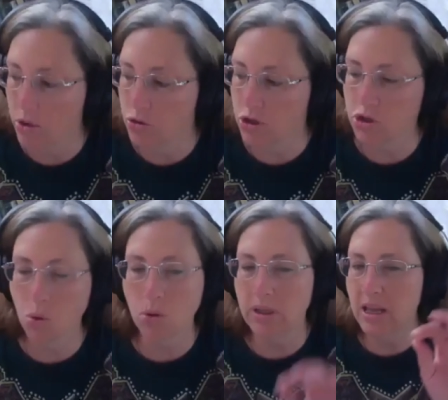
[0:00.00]
just show
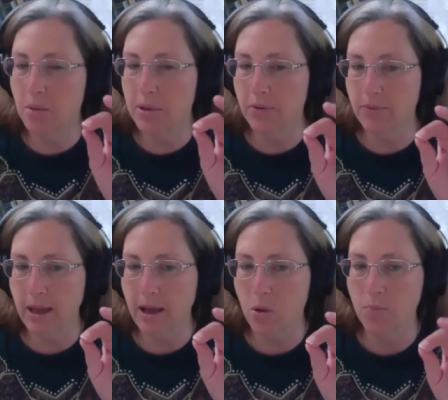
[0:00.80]
a little bit of the
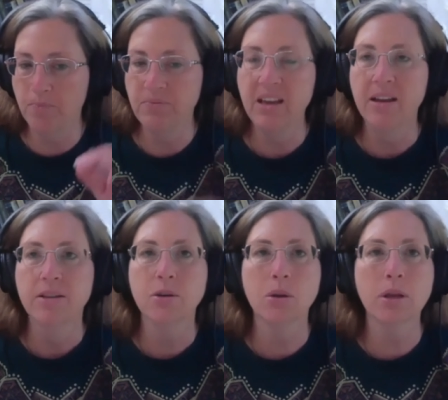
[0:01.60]
how.
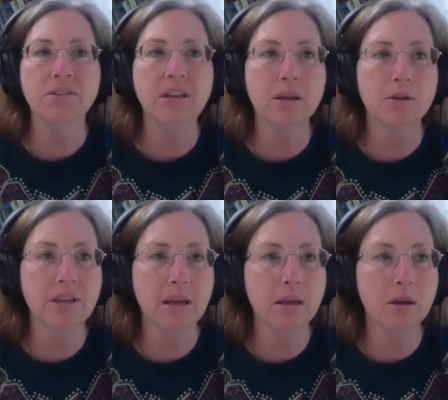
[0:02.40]
So let's say you say,